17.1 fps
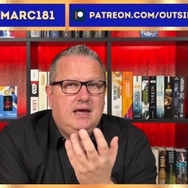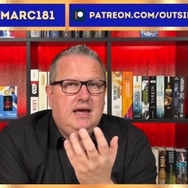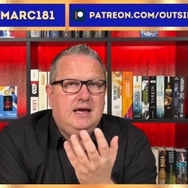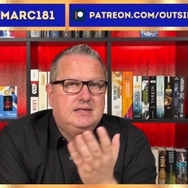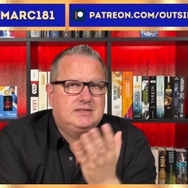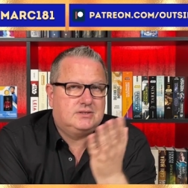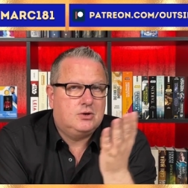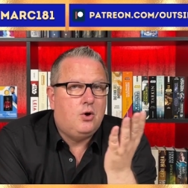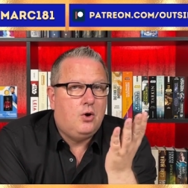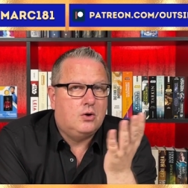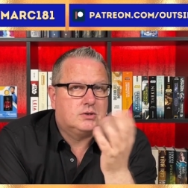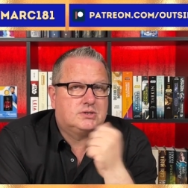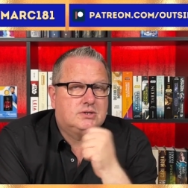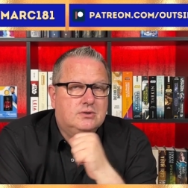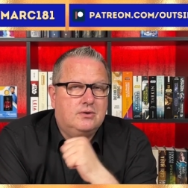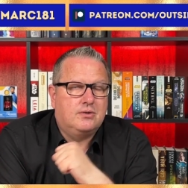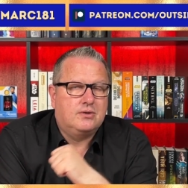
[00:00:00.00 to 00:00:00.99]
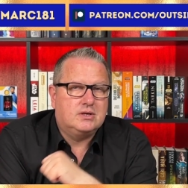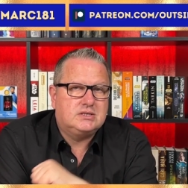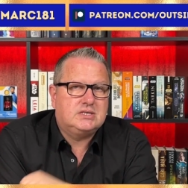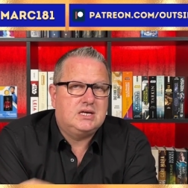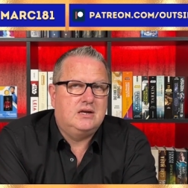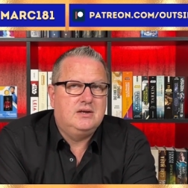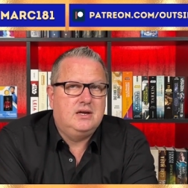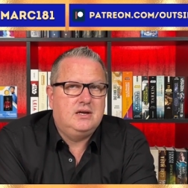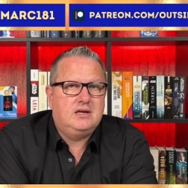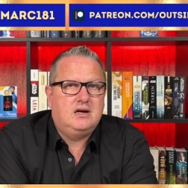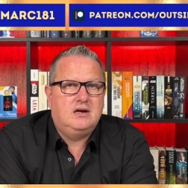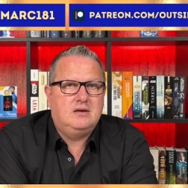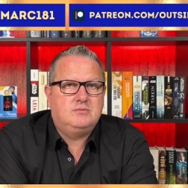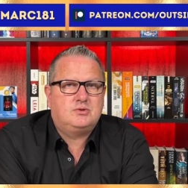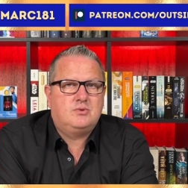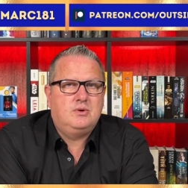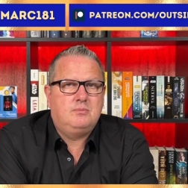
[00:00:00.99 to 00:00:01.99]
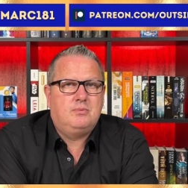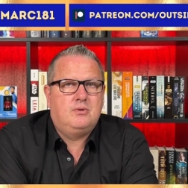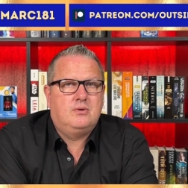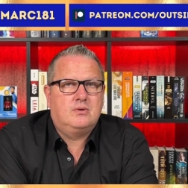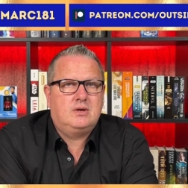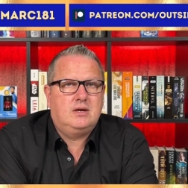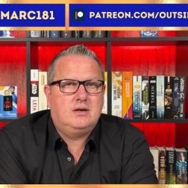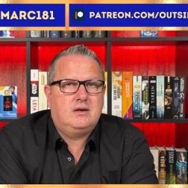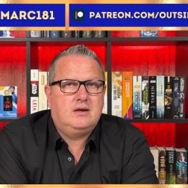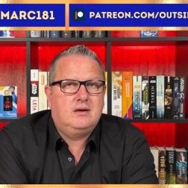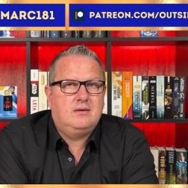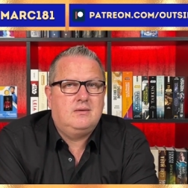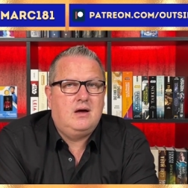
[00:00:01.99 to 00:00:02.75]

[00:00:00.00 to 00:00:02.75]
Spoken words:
as also the Sunday Times reported.